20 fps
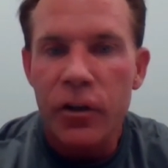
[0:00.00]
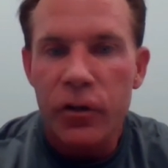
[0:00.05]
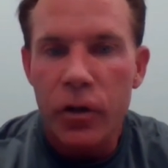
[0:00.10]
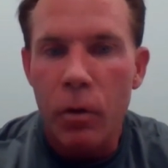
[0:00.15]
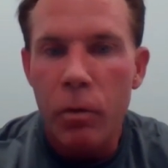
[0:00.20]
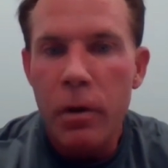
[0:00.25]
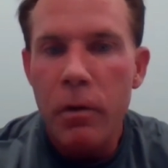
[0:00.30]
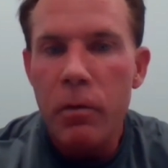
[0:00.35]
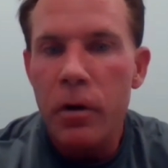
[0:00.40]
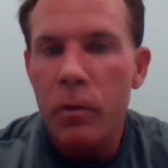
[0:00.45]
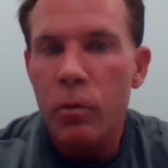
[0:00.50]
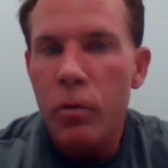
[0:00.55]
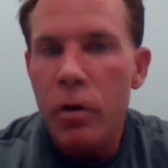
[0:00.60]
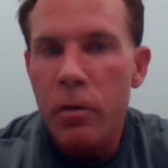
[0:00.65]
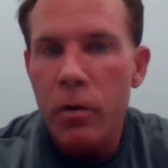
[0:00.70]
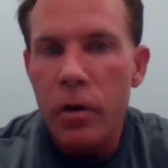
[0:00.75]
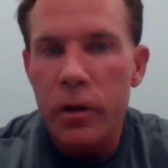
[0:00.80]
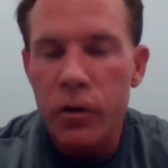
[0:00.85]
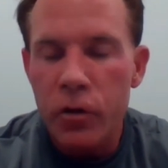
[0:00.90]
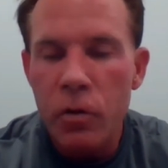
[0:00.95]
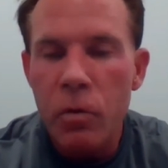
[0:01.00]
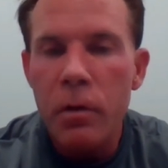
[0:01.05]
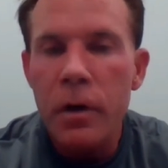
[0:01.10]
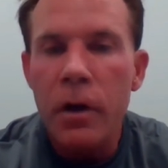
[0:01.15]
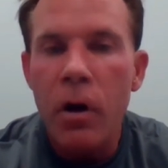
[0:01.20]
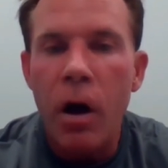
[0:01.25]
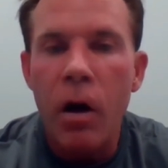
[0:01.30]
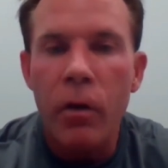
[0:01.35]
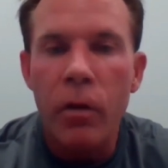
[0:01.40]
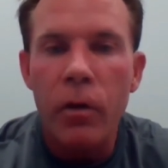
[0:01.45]
So we were
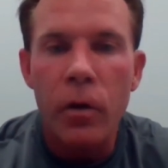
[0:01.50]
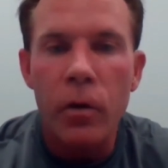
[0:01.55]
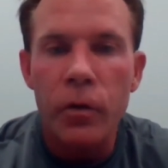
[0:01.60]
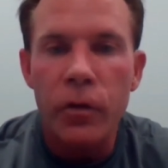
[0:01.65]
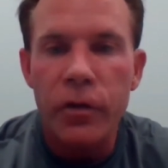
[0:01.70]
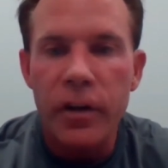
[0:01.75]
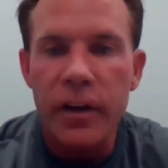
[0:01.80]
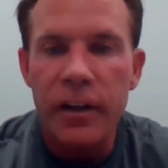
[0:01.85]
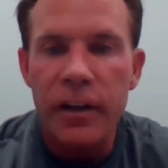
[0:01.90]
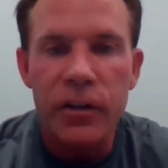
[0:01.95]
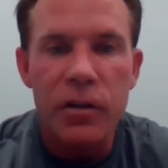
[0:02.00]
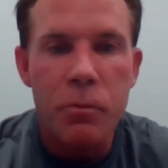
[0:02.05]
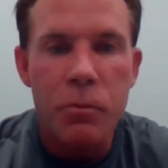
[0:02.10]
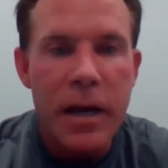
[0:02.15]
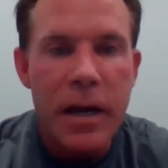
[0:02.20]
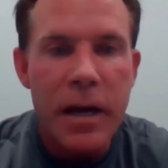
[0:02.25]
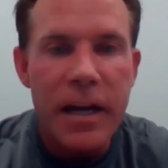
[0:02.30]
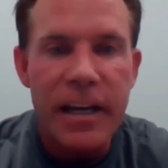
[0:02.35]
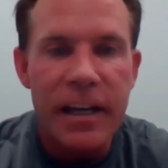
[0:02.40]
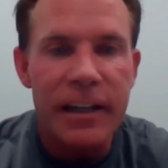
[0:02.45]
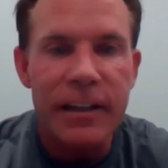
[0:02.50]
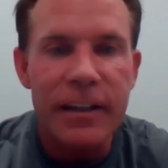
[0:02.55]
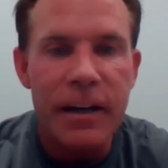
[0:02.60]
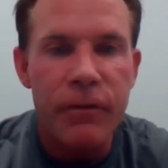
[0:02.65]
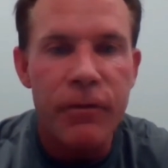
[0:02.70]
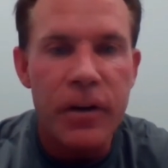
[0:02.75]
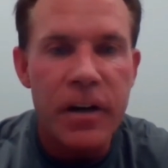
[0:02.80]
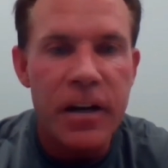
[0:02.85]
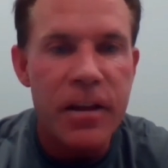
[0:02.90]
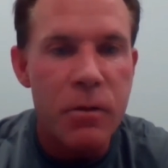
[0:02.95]
doing all those things to make it
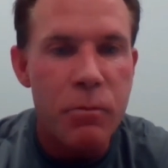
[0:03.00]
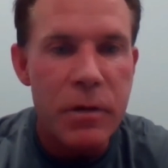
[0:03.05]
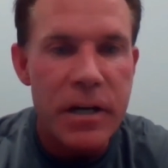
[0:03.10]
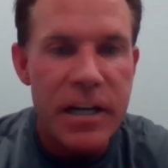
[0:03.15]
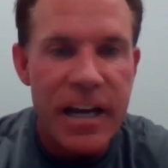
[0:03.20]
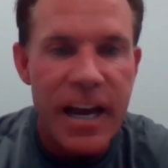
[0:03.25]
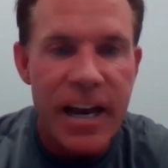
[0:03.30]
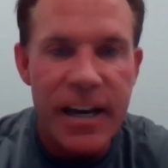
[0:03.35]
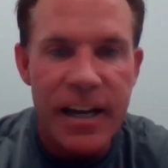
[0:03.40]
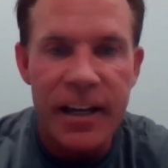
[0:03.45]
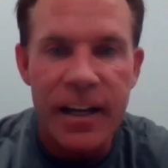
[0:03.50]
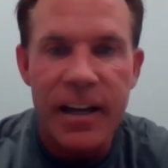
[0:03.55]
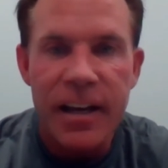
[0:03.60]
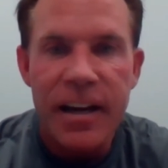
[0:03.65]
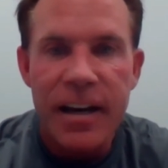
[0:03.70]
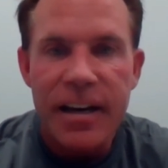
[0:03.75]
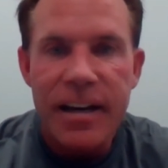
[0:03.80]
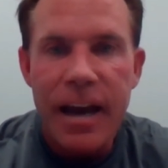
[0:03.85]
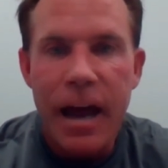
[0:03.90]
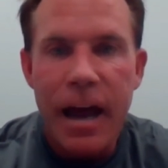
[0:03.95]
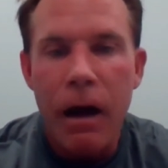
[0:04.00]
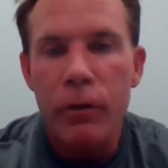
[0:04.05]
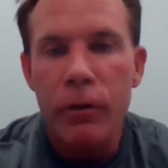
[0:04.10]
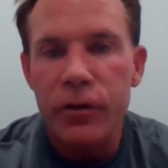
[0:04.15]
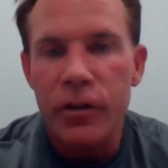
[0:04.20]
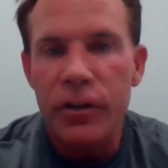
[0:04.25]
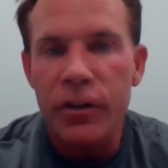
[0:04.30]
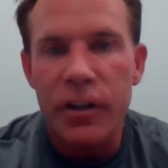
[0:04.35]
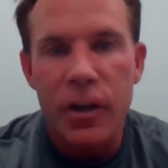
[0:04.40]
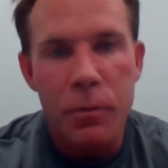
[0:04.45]
different in the beginning. Now
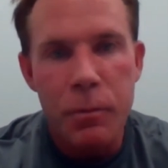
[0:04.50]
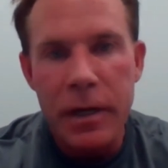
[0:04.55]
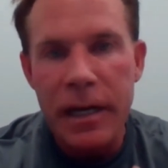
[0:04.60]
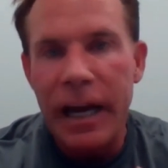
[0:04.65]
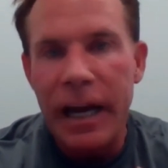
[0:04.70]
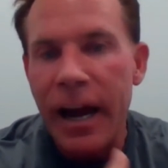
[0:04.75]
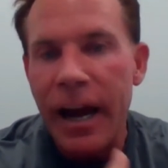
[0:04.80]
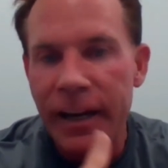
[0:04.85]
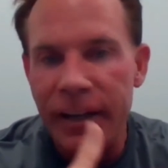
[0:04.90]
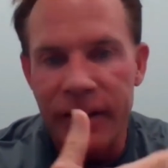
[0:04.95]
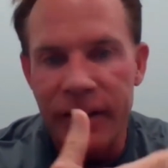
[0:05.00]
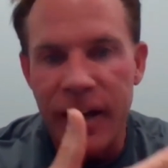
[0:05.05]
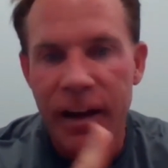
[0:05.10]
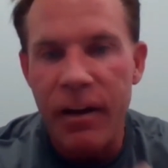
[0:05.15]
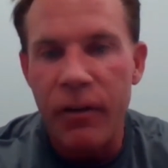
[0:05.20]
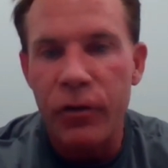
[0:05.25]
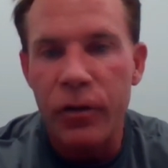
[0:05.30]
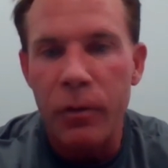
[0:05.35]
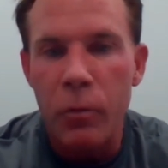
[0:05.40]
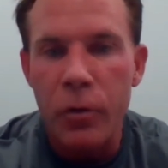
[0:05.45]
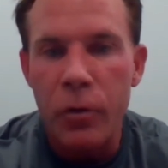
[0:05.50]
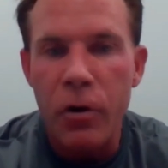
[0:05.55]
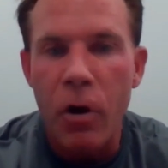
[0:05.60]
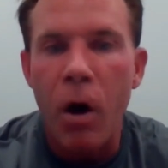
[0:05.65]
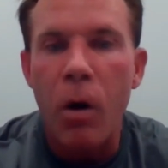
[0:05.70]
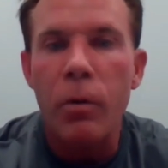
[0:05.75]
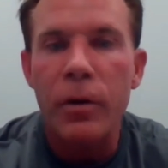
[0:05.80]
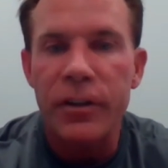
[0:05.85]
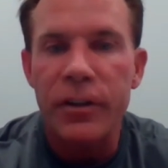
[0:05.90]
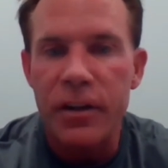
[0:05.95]
it's just going to be heightened. I have someone
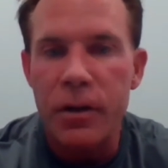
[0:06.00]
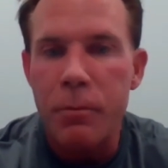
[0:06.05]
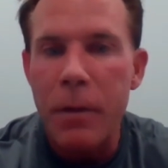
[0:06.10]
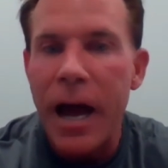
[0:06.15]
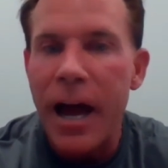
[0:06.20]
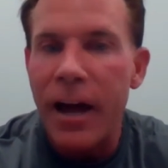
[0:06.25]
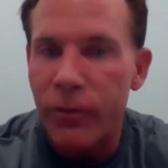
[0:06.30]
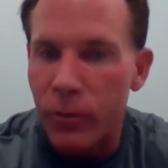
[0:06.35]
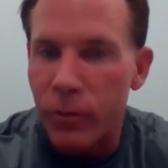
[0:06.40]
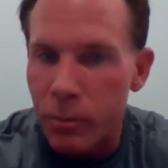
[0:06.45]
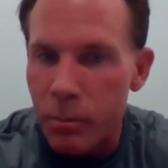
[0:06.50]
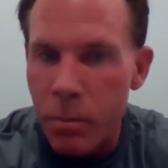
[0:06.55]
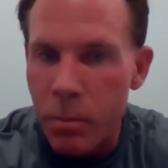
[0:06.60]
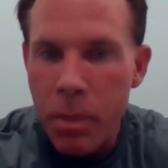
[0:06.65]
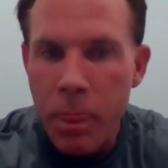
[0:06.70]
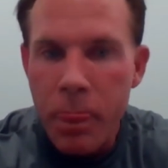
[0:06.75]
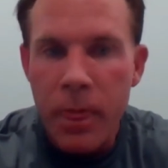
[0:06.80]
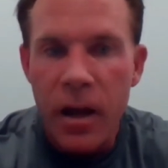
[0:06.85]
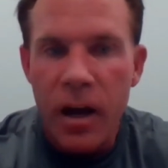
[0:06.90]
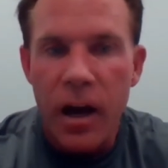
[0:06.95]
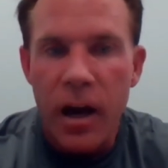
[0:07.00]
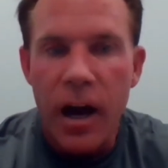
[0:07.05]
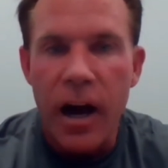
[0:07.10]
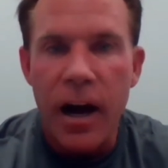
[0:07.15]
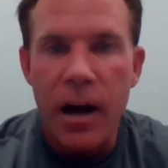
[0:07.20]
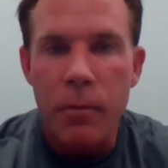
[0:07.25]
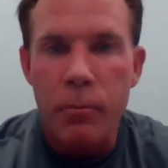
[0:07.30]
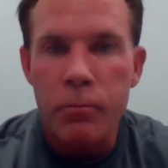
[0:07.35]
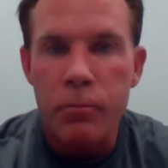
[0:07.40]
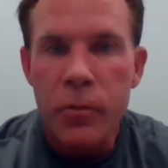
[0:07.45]
always in the
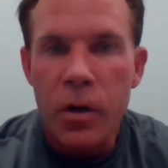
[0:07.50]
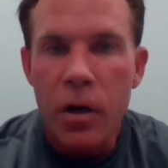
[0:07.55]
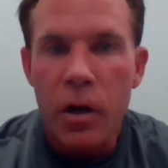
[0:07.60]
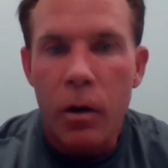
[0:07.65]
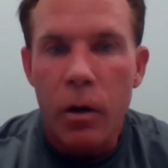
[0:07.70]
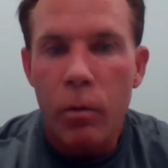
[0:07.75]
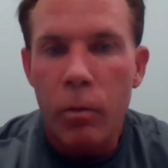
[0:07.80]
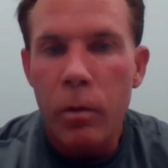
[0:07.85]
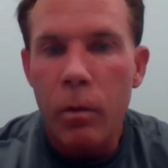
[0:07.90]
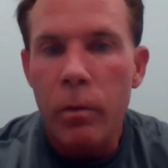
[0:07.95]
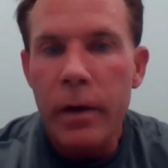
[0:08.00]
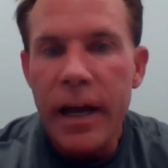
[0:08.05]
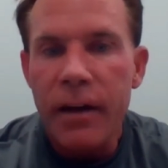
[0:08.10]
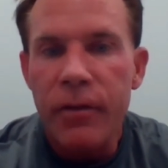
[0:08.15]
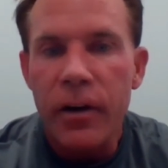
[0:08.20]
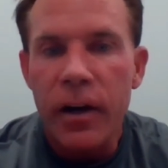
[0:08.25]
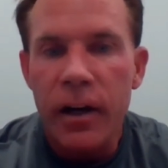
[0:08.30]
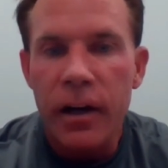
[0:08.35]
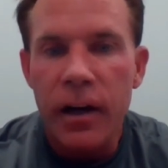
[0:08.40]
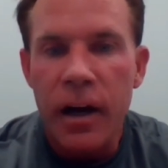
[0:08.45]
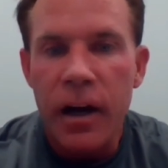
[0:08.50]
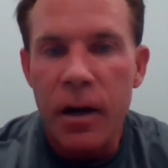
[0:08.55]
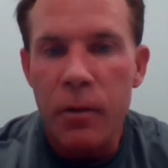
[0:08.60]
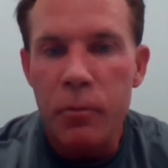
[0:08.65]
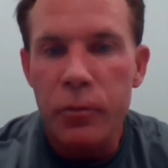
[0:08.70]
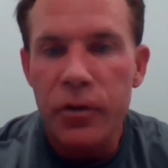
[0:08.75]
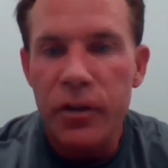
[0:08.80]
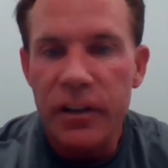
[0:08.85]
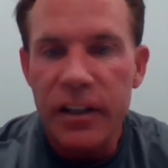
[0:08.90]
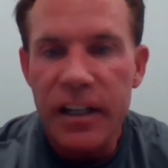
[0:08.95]
bathroom. We have
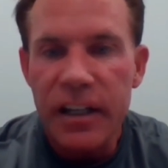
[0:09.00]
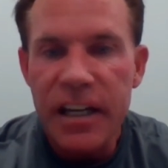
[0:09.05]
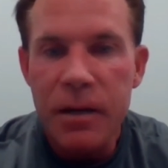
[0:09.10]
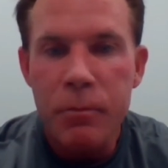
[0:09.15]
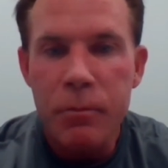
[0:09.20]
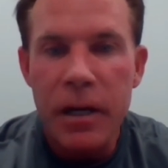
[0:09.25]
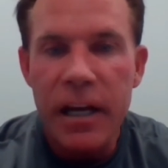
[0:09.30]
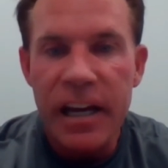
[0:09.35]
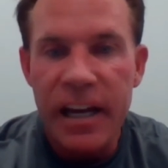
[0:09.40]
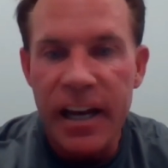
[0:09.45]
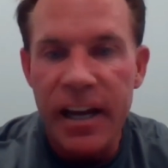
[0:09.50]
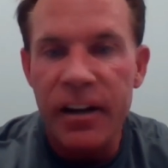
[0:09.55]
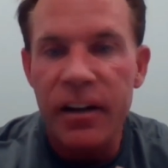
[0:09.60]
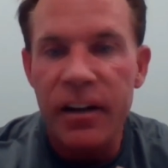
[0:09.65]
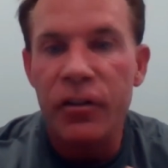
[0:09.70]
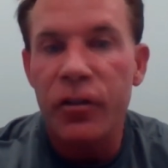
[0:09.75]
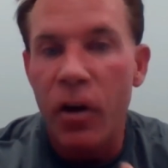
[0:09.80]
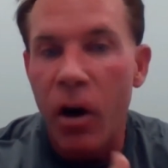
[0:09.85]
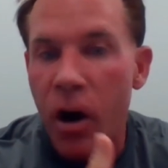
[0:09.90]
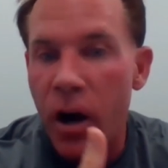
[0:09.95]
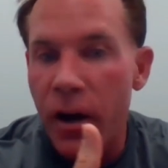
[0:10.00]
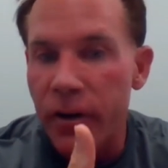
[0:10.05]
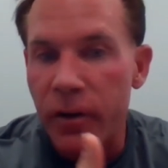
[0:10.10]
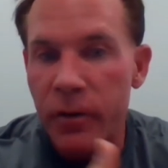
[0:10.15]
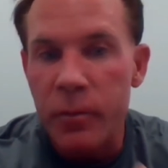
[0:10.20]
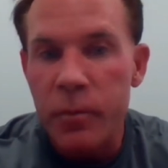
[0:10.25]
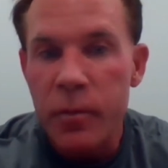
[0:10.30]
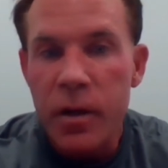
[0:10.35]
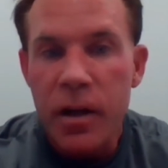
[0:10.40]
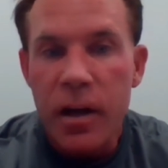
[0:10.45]
a steam and a
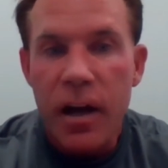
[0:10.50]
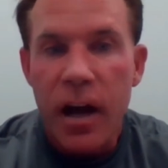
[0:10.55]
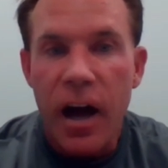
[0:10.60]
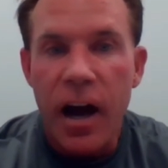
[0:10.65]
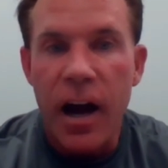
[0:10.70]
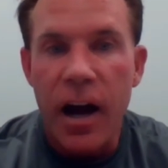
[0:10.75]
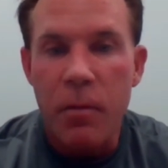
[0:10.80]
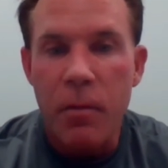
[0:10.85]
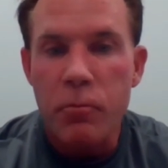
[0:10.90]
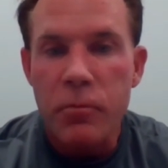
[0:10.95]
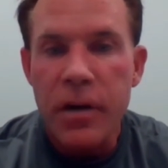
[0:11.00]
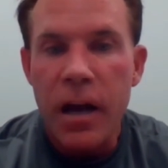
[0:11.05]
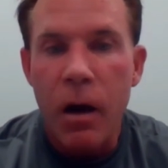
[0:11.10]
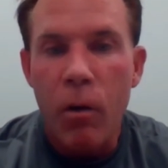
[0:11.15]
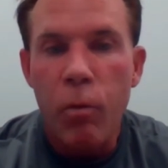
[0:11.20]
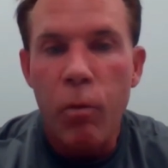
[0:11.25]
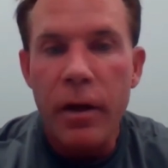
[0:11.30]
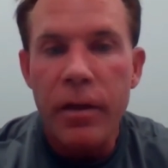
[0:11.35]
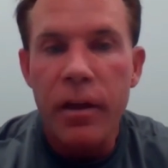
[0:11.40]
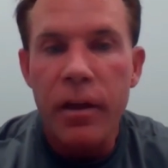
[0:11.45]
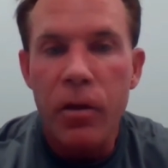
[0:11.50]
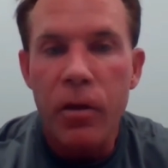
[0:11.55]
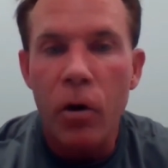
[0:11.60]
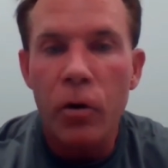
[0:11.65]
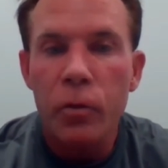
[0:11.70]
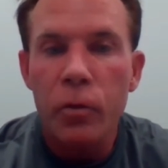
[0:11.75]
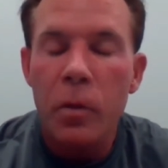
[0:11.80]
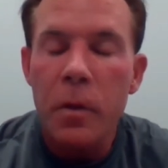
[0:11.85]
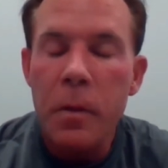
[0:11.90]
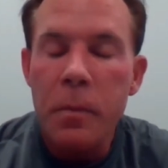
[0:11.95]
sauna. Now, whether
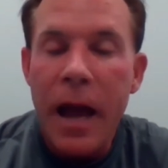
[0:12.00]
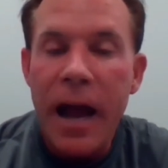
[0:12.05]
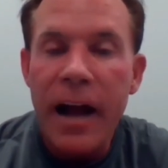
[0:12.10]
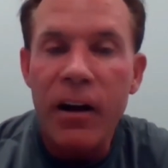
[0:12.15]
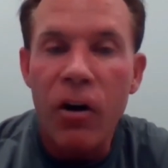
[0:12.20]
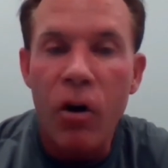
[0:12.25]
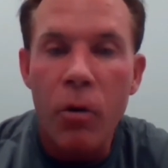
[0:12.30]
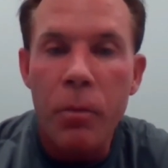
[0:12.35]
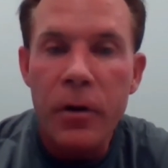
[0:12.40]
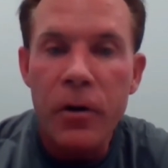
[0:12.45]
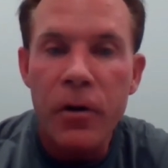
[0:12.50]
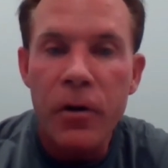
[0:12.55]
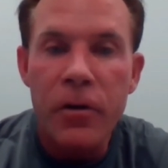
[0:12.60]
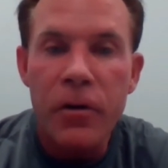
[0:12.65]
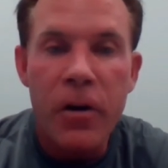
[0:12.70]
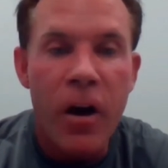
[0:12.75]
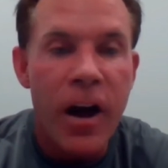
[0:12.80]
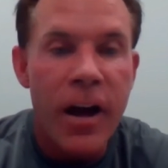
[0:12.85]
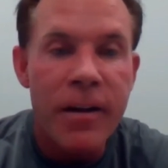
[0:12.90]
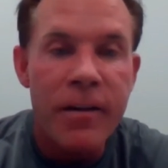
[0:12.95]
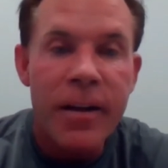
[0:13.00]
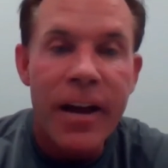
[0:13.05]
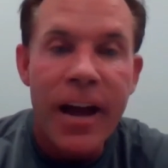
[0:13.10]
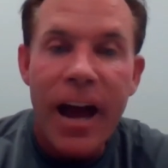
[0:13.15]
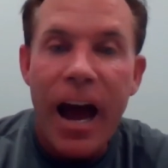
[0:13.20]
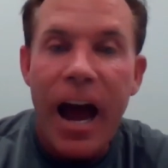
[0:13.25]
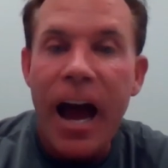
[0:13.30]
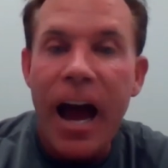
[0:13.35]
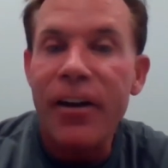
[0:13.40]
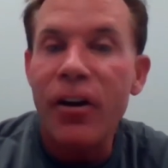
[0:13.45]
those will be back open or not,
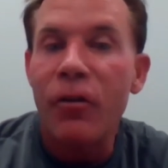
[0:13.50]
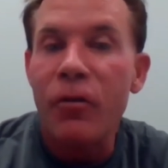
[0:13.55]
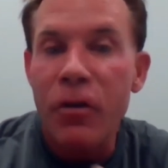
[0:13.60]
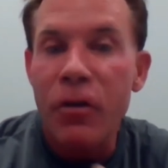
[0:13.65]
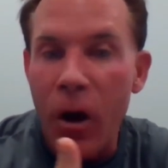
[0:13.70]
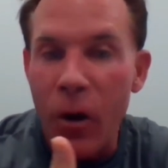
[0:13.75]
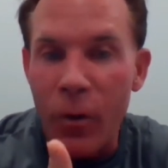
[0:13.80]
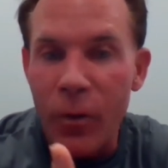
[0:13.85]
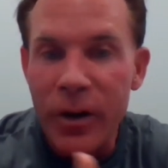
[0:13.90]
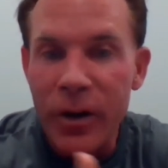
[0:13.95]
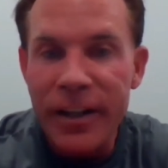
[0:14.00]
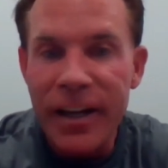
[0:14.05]
I don't know.